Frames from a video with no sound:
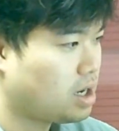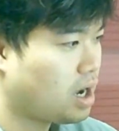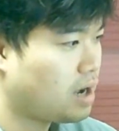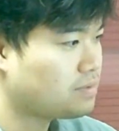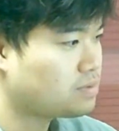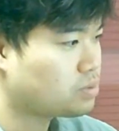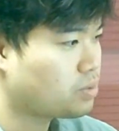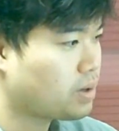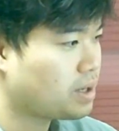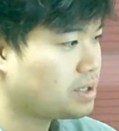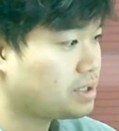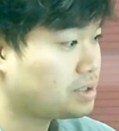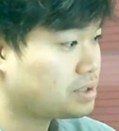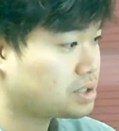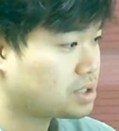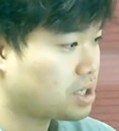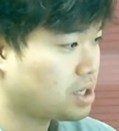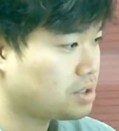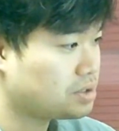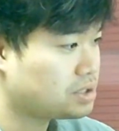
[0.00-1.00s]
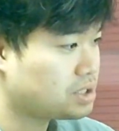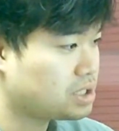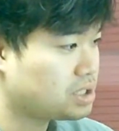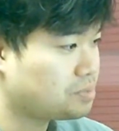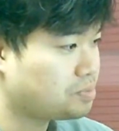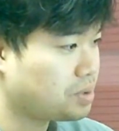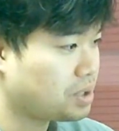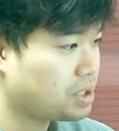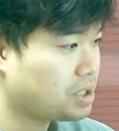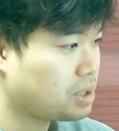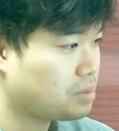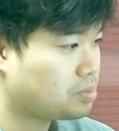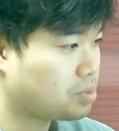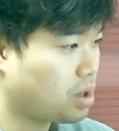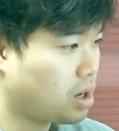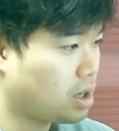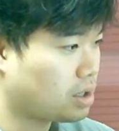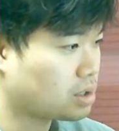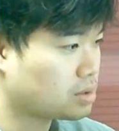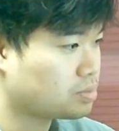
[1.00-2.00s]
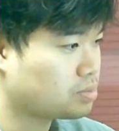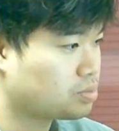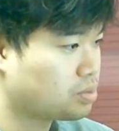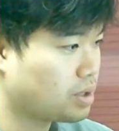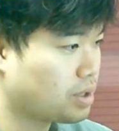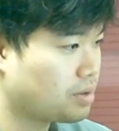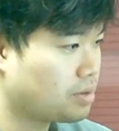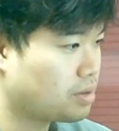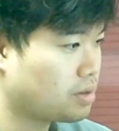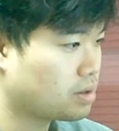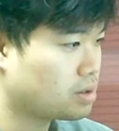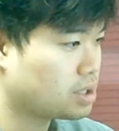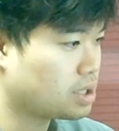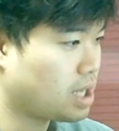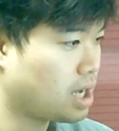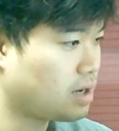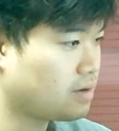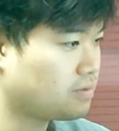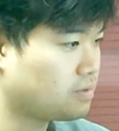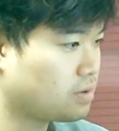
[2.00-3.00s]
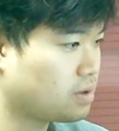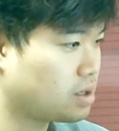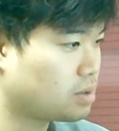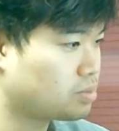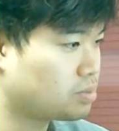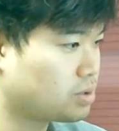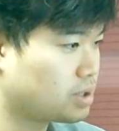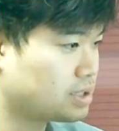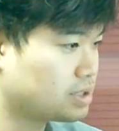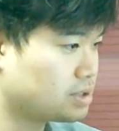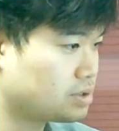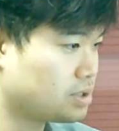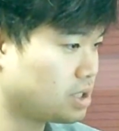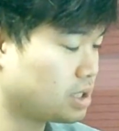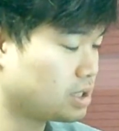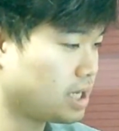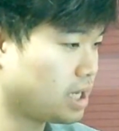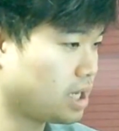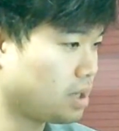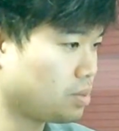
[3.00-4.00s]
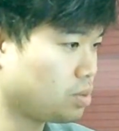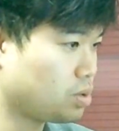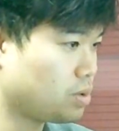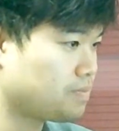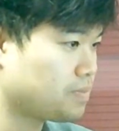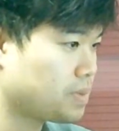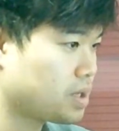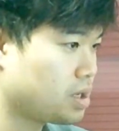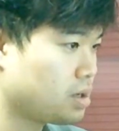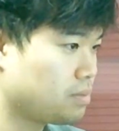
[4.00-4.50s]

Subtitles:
I've already discussed the speed and product breadth that Cloudflare brings to the table,